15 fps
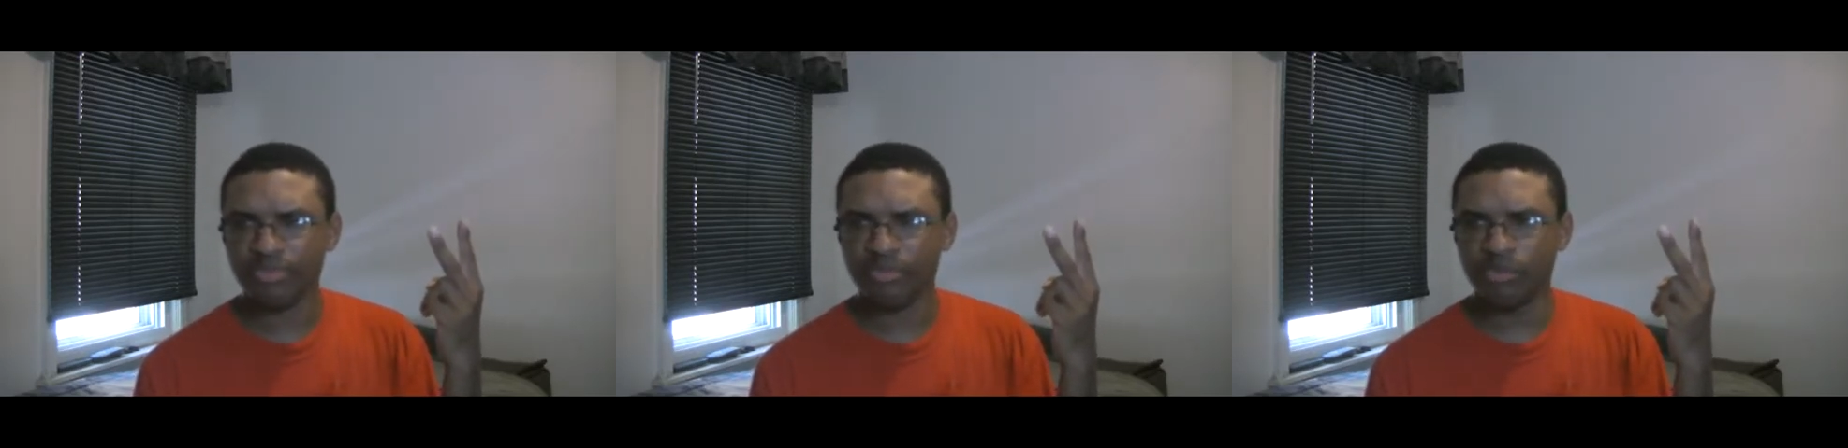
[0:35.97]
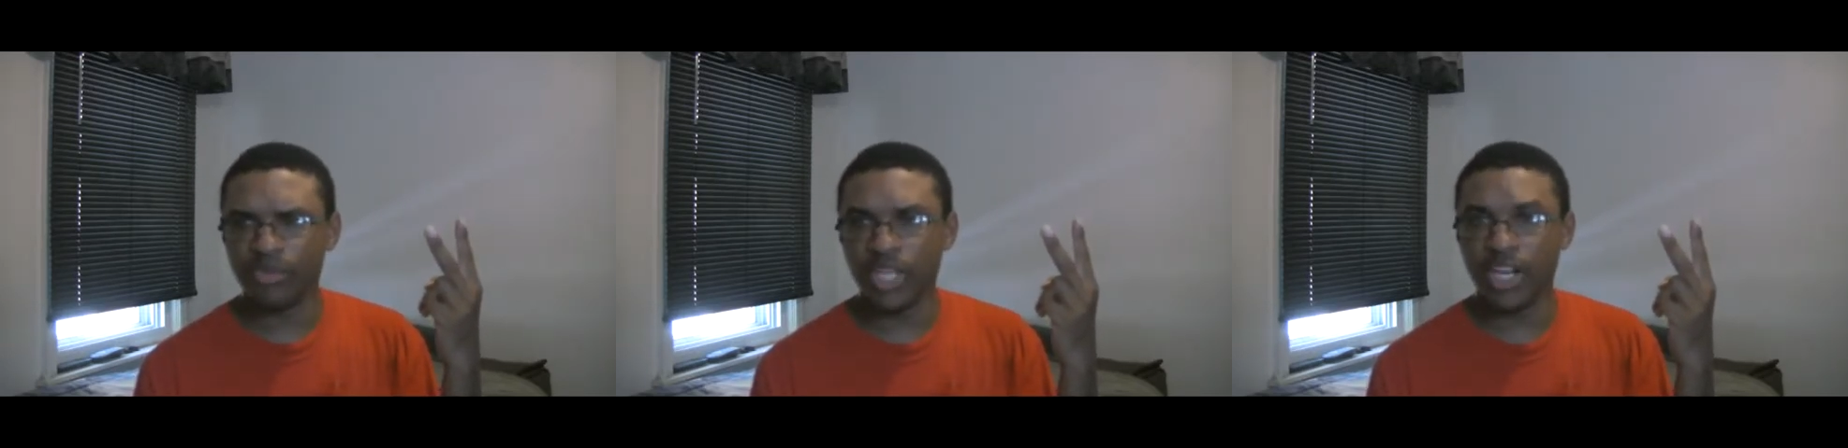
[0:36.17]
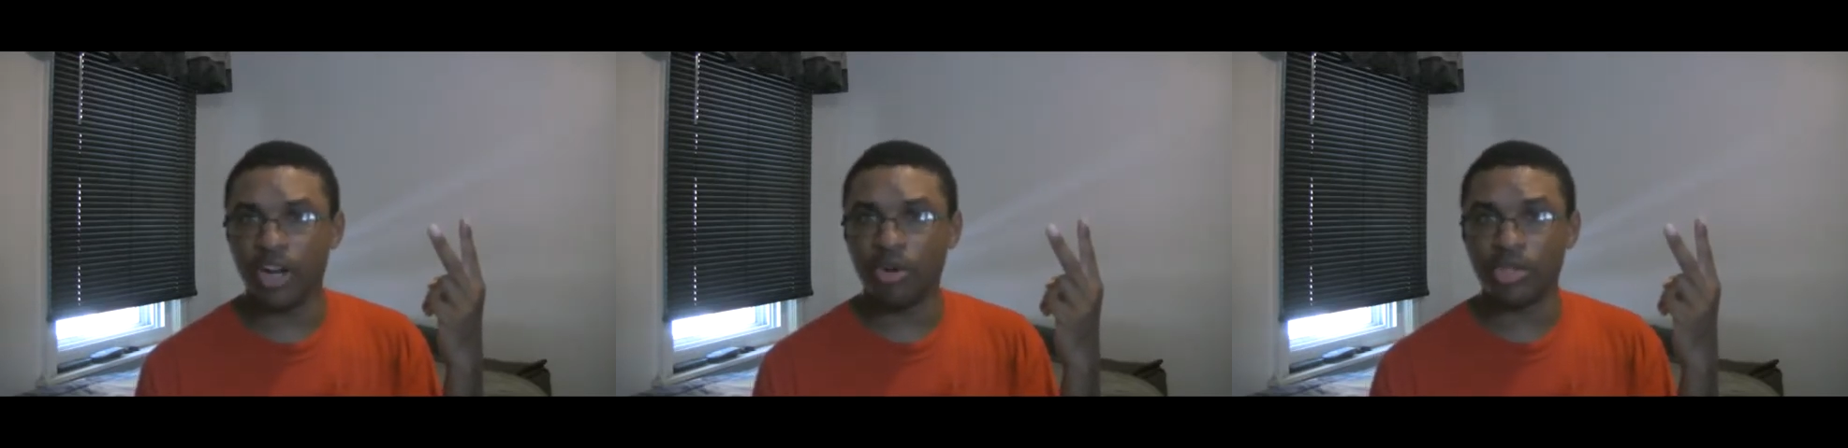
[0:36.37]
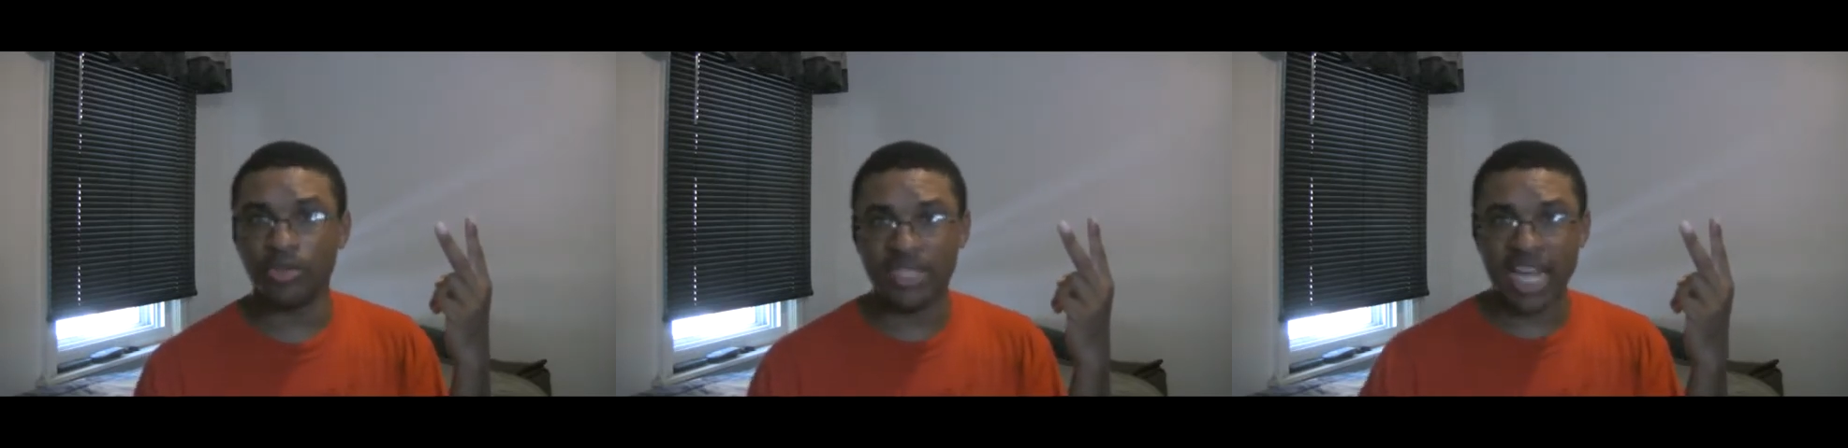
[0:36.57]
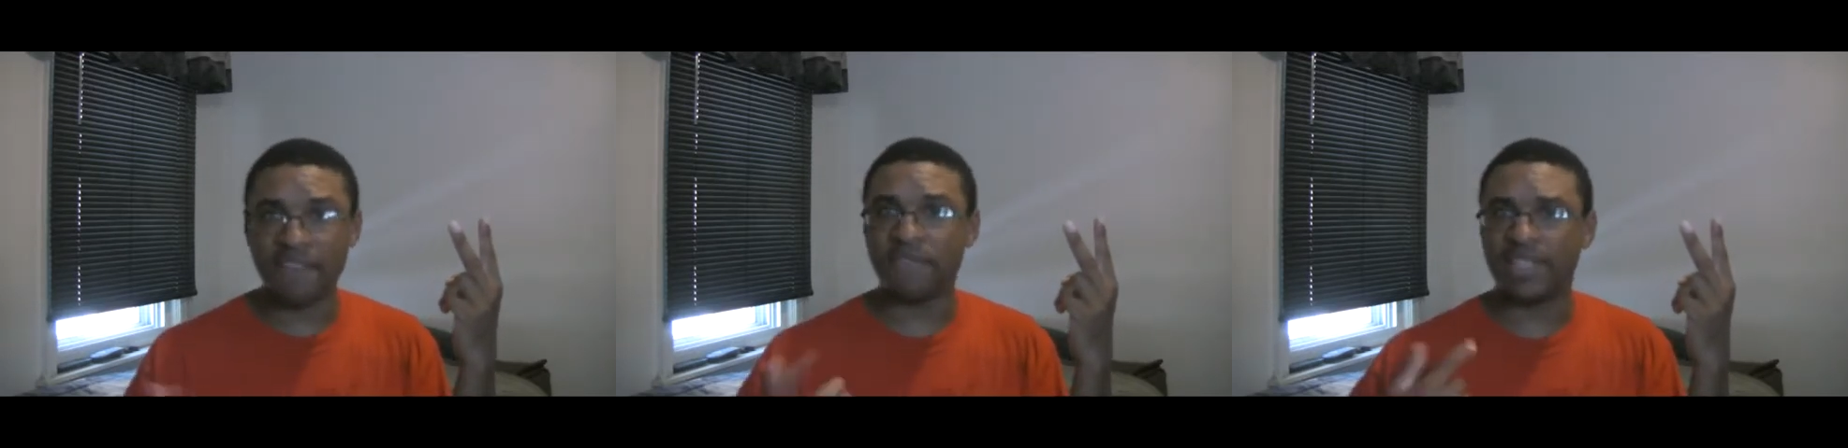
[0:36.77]
you know, you
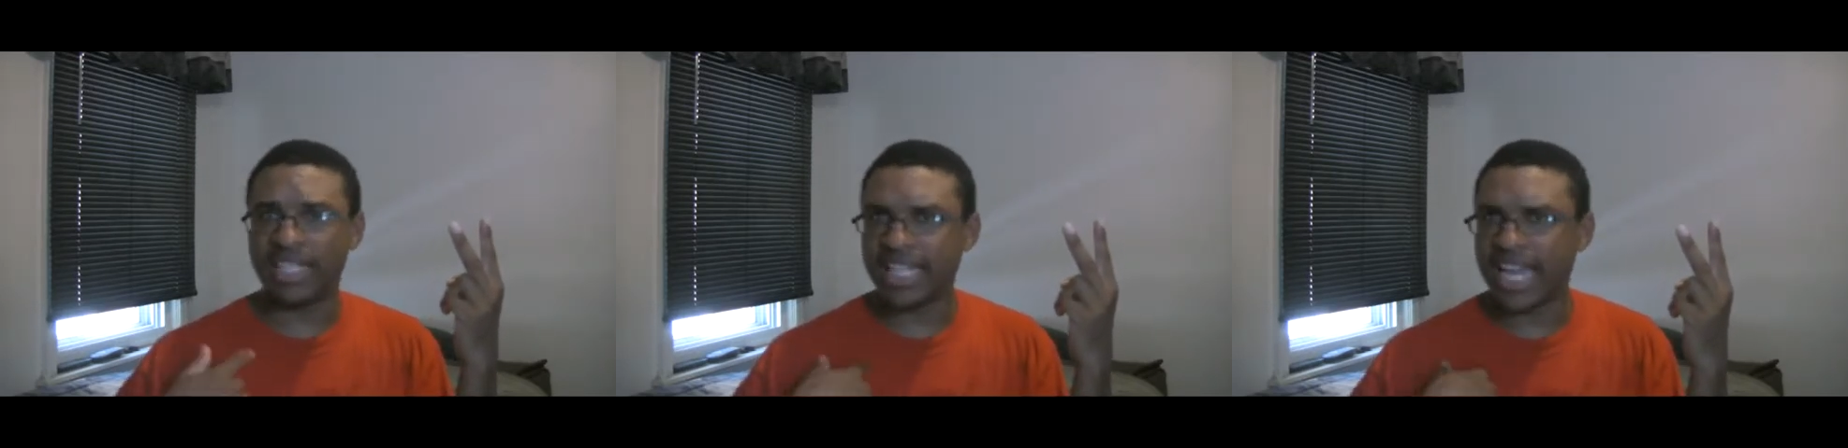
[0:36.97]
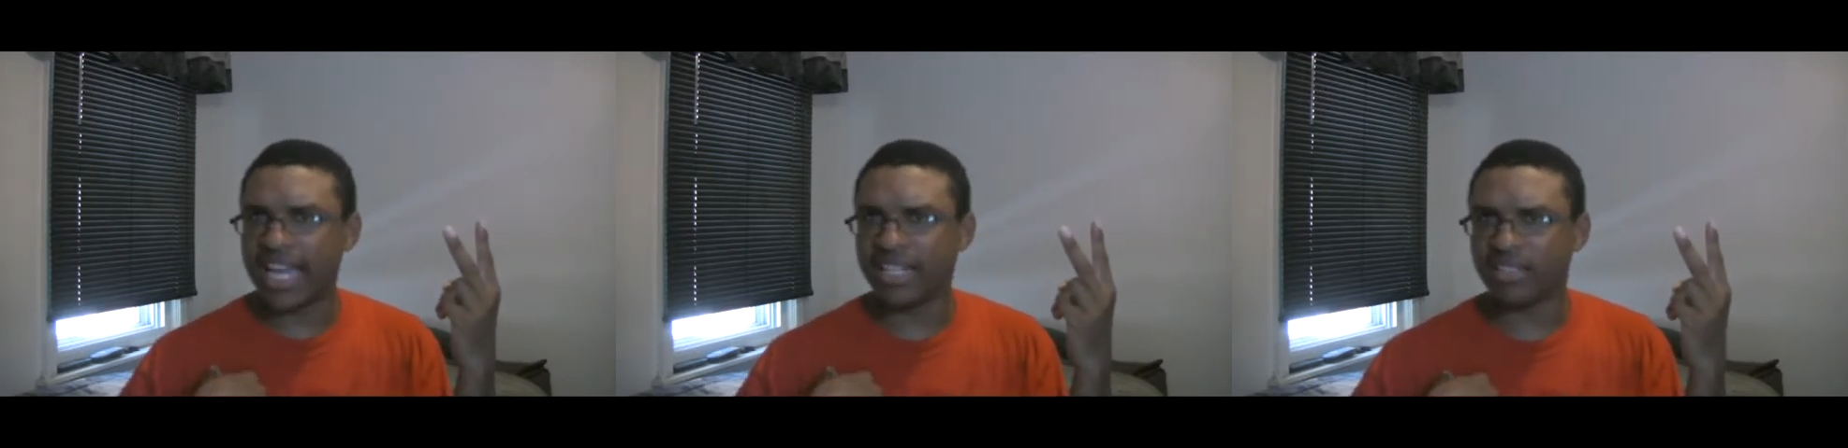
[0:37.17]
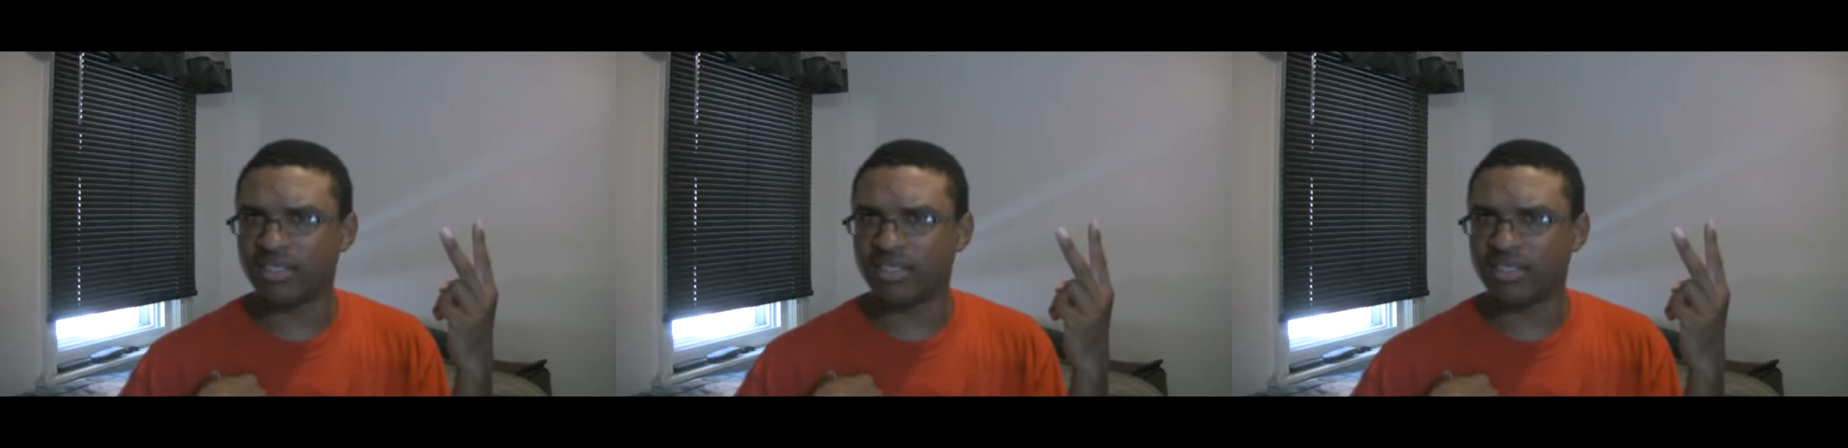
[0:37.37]
definitely can't